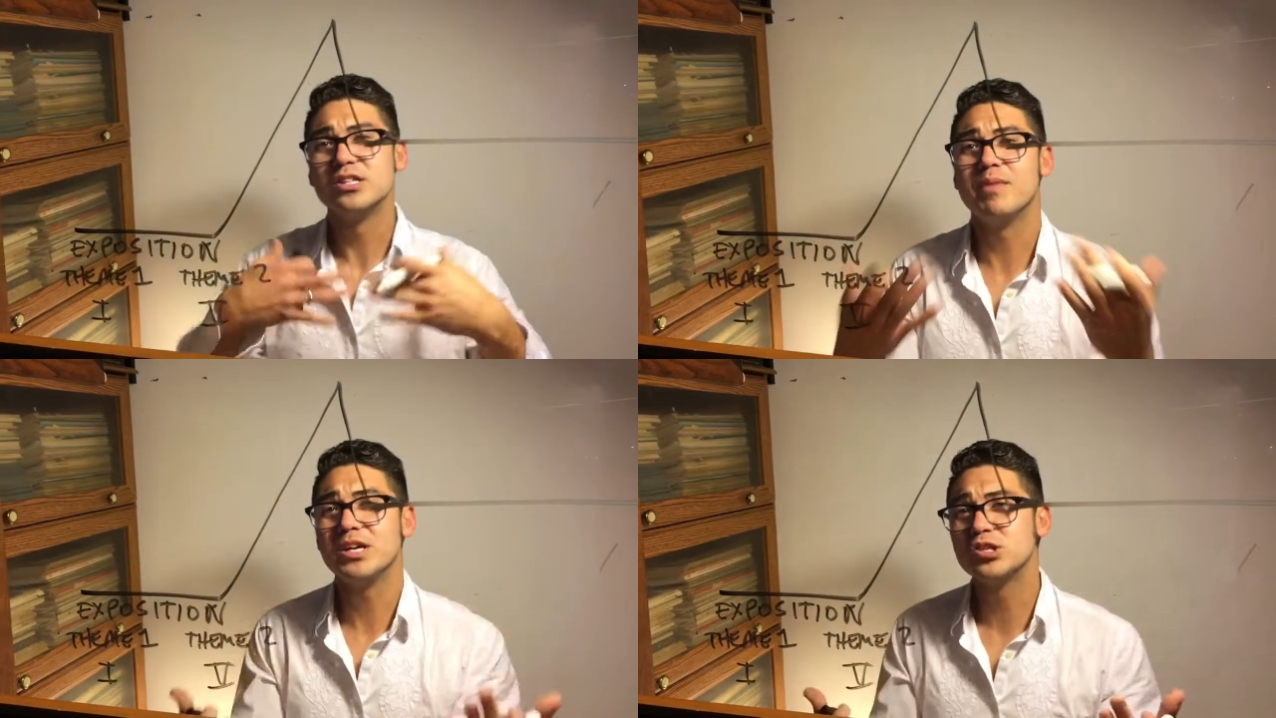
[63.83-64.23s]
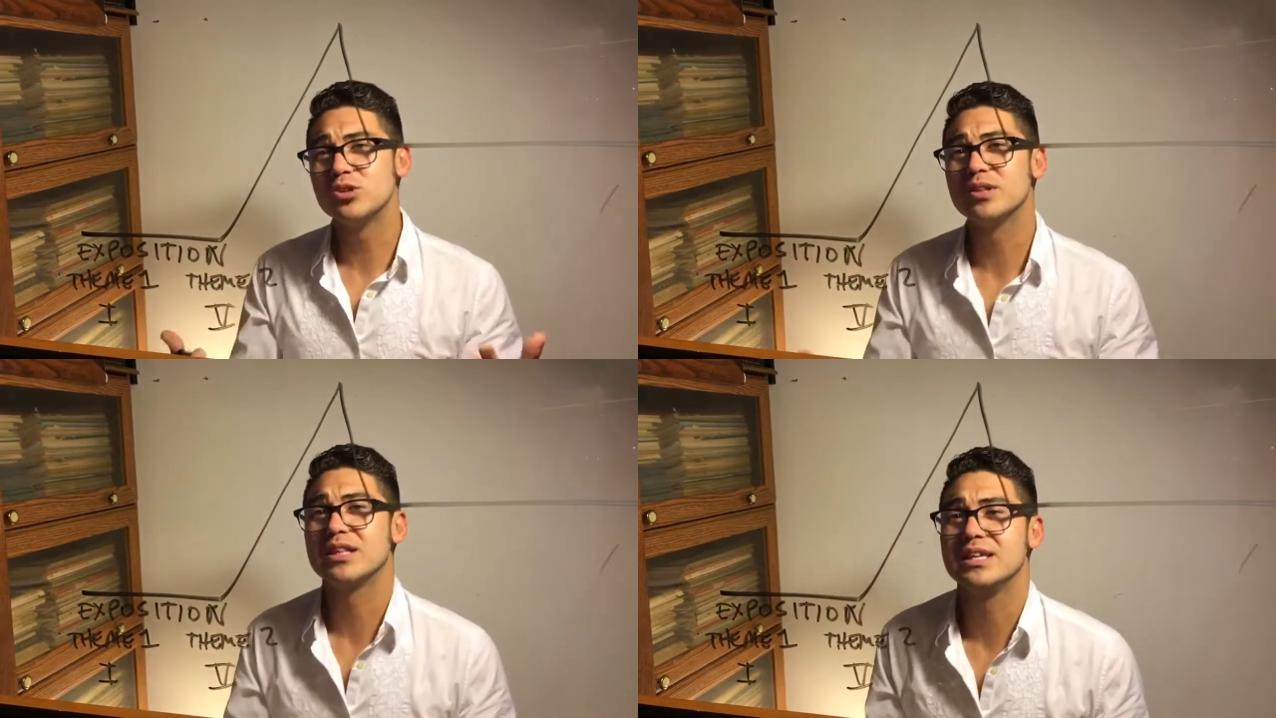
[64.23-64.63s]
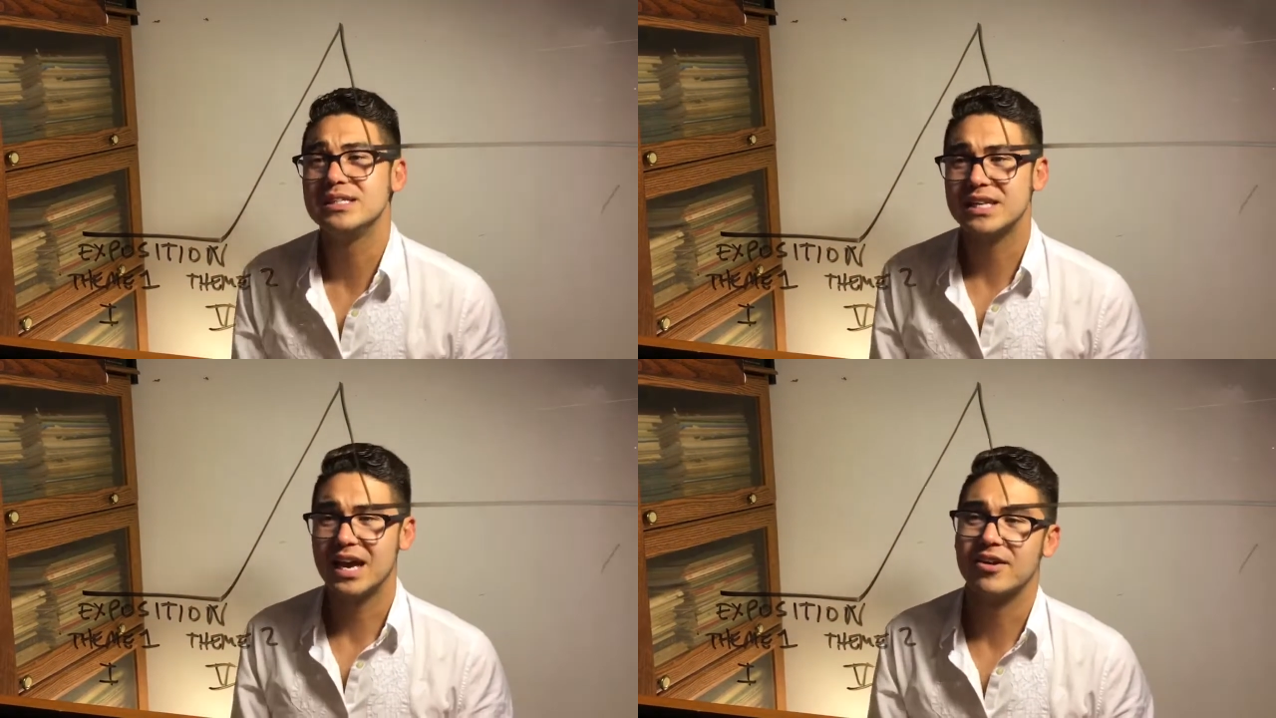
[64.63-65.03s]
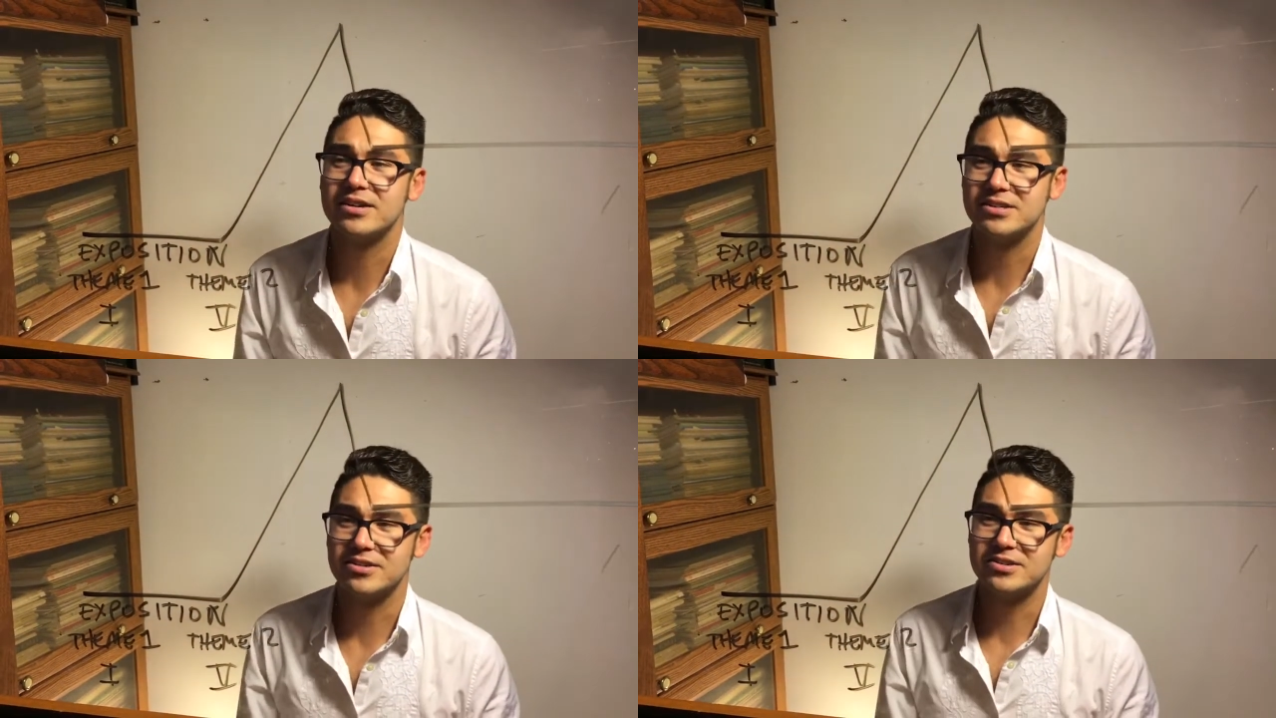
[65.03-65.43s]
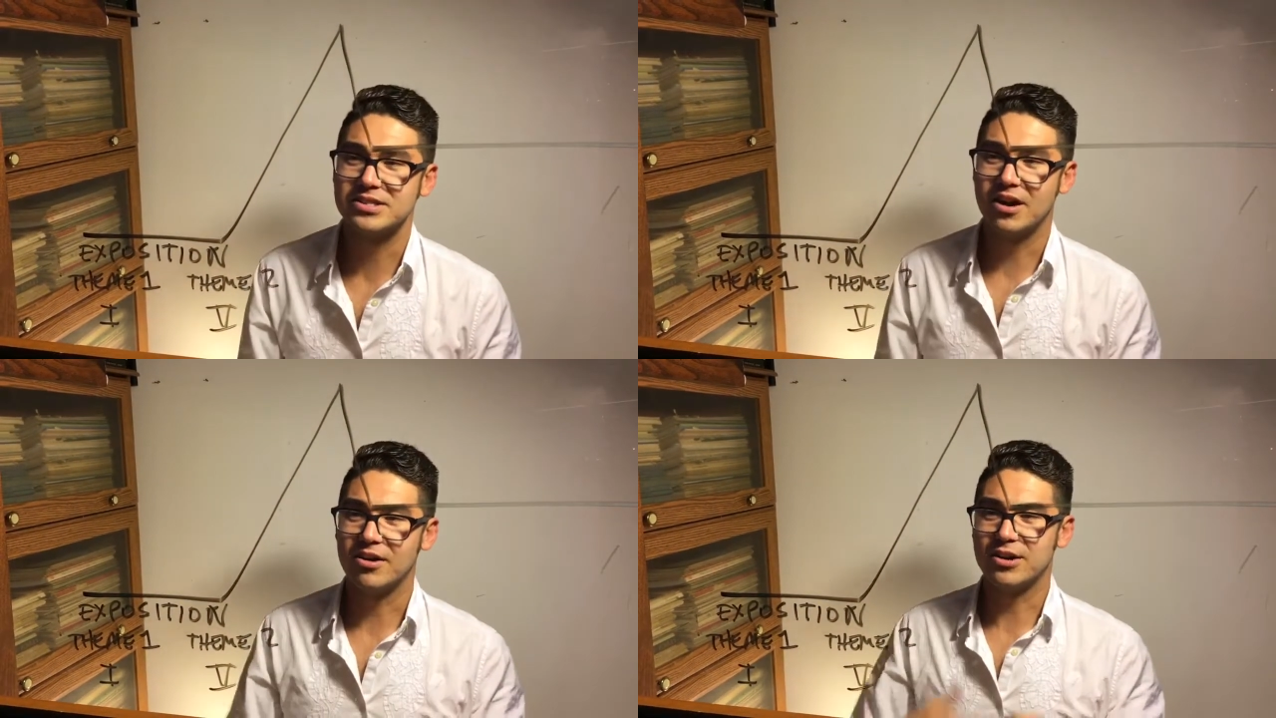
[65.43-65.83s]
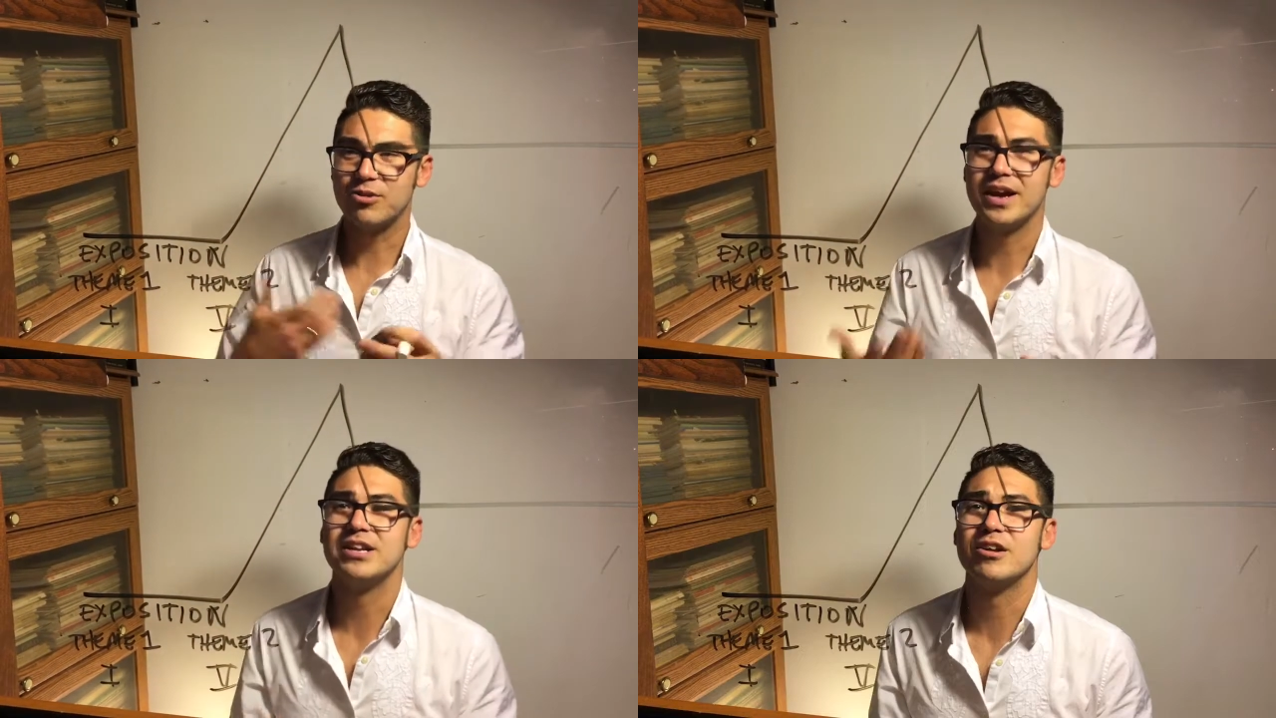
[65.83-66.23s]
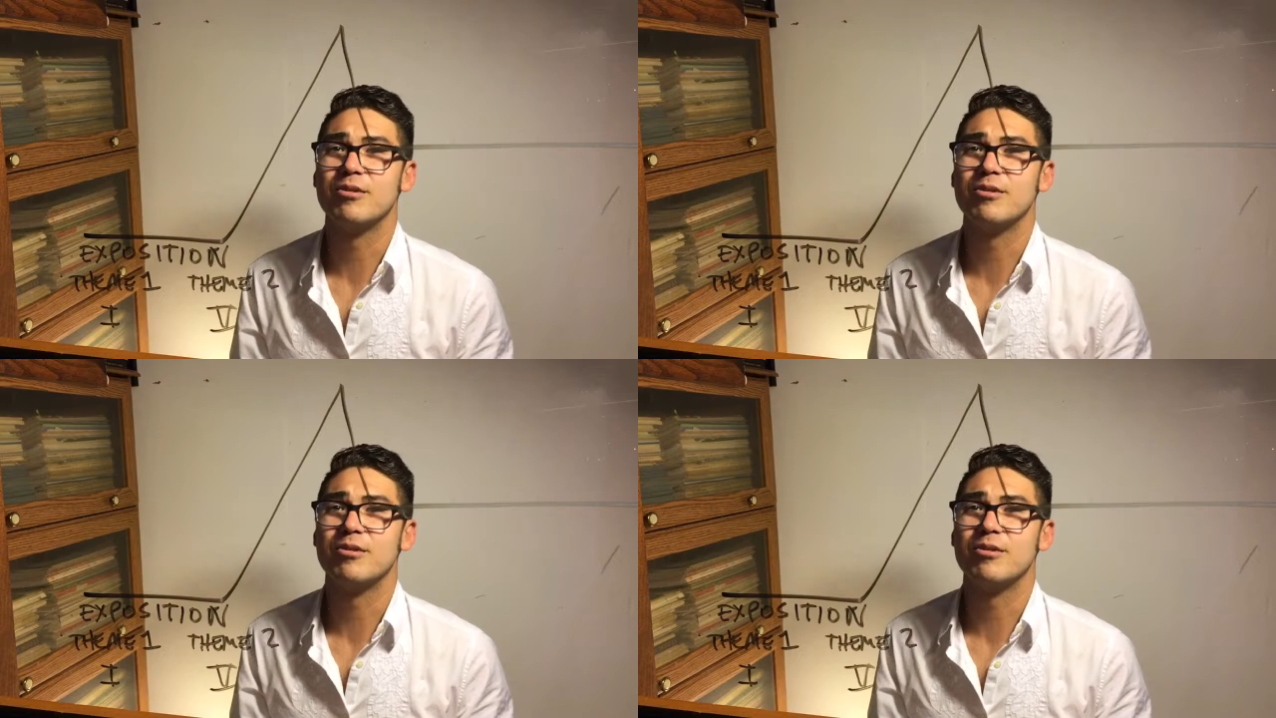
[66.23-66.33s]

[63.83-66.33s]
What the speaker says: to make sure that these characters are ingrained